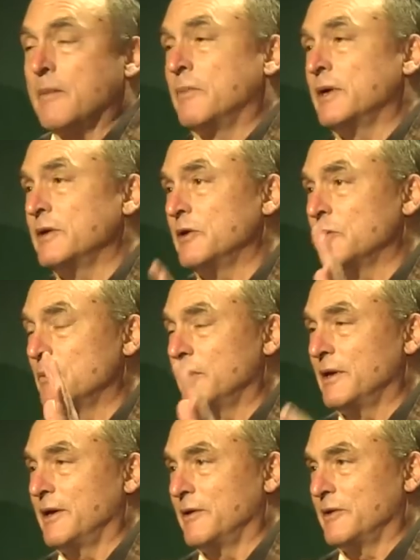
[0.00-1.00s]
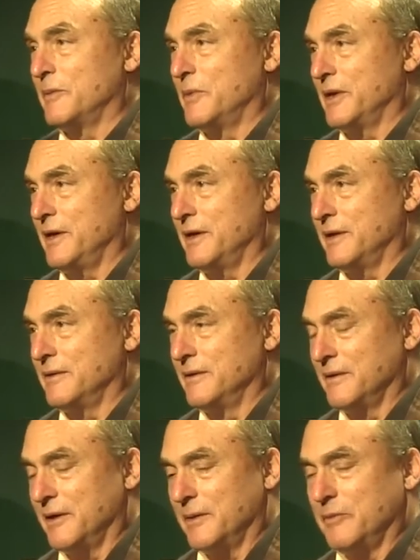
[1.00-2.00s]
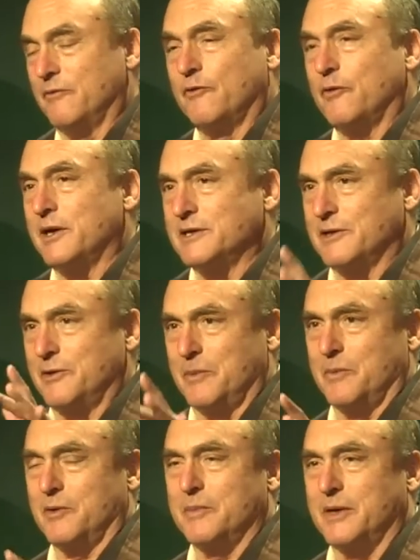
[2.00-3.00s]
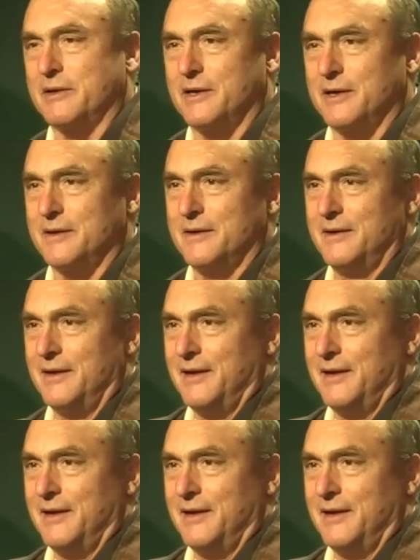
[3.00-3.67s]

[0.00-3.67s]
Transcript: but you know, really here at the beginning, uh, before I tell you more about that,